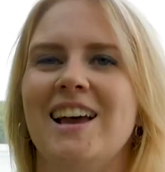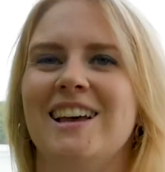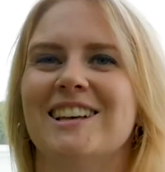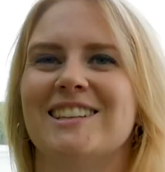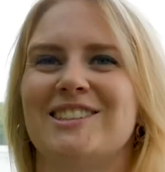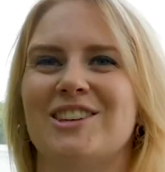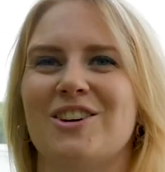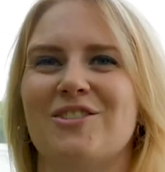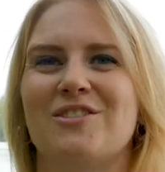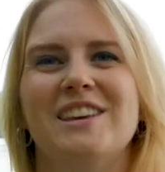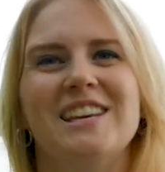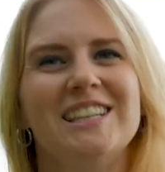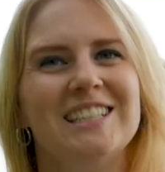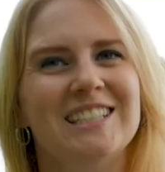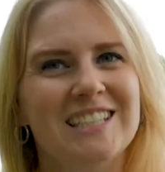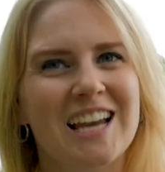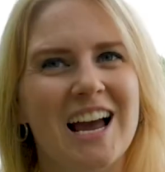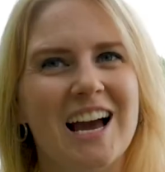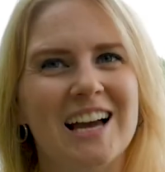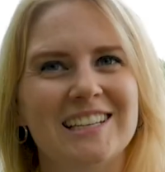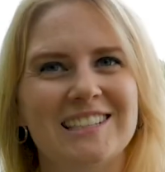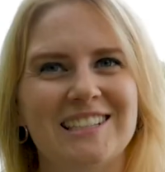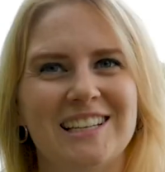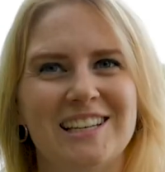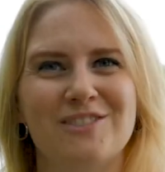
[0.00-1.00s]
So this
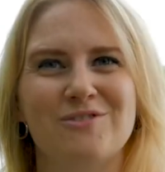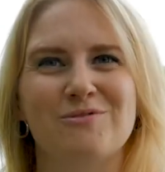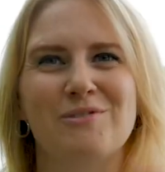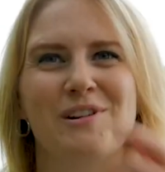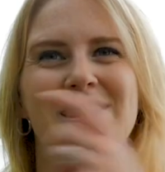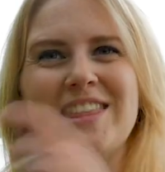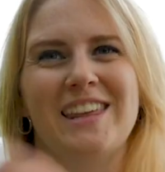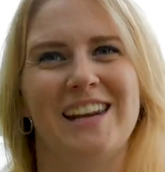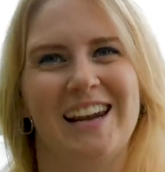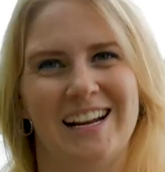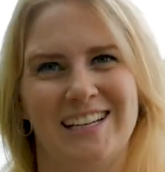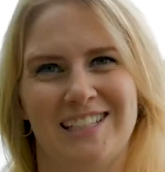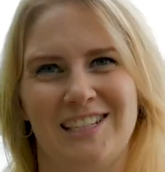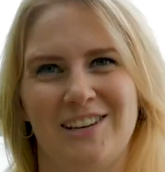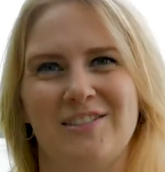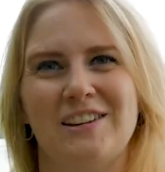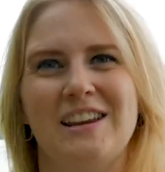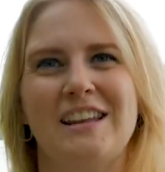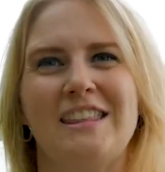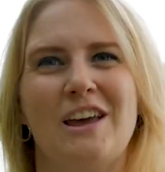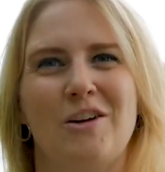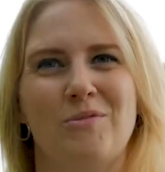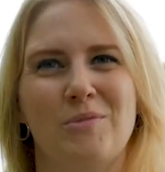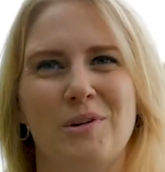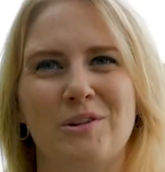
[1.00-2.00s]
ties in with an
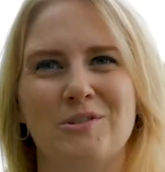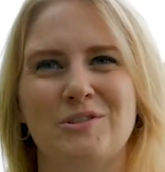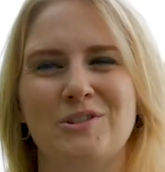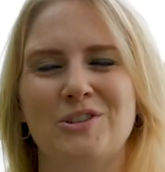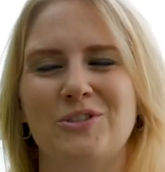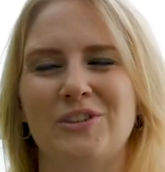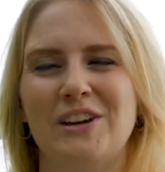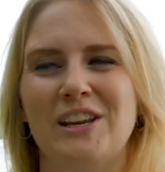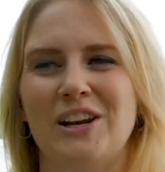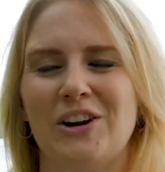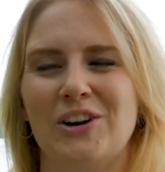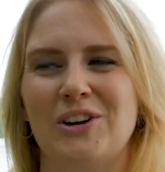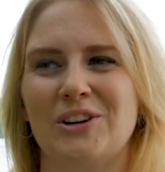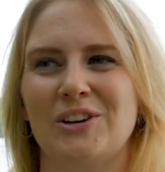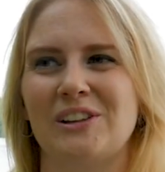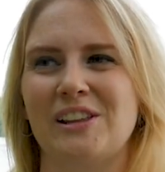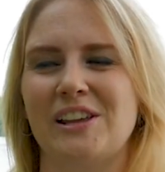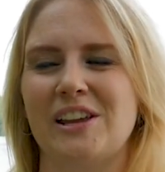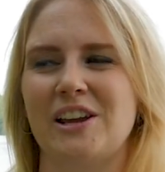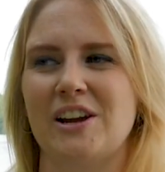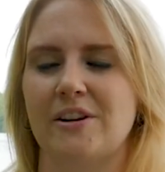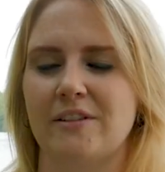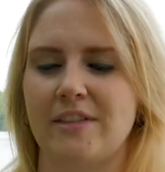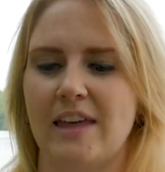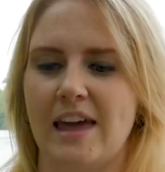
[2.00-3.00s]
activity that we were doing
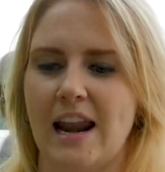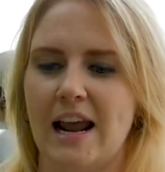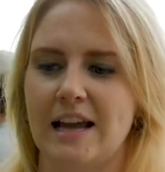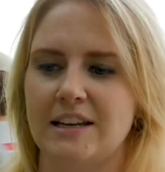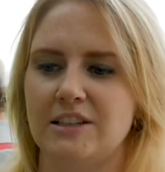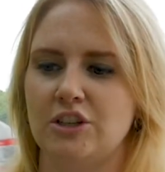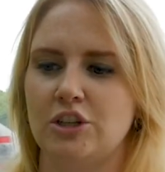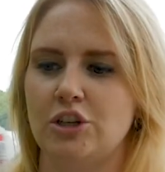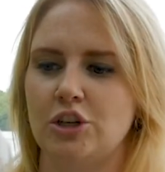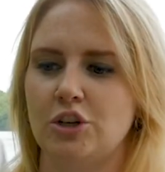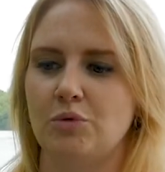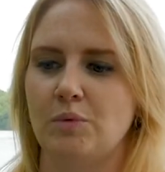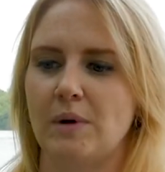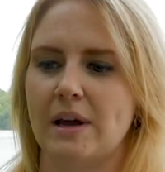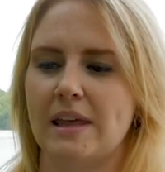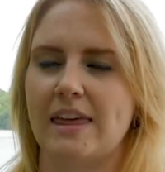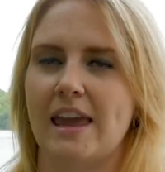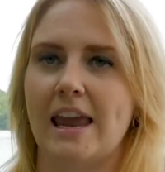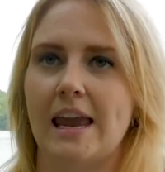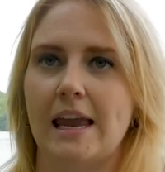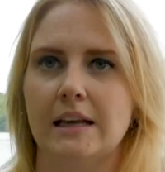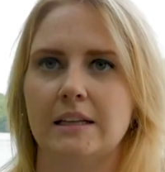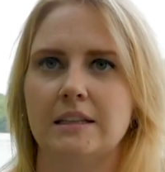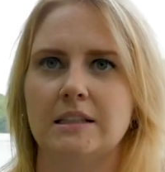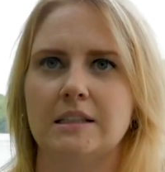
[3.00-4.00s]
earlier that had to do with
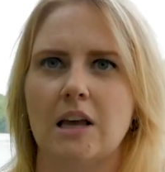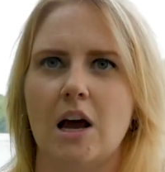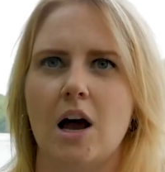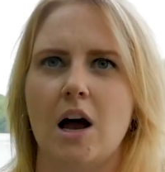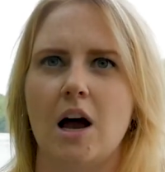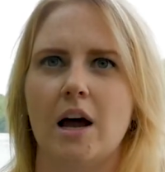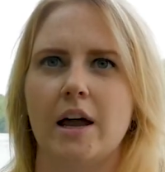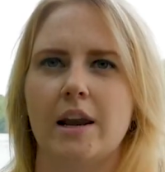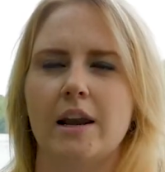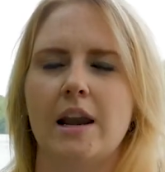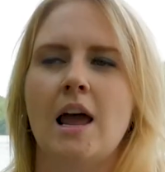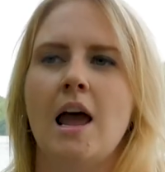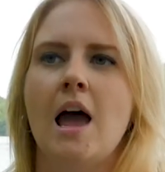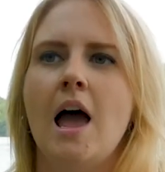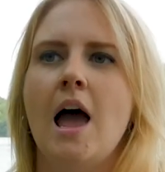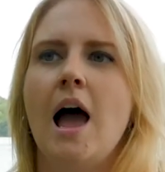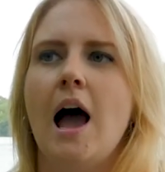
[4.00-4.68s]
hands-on,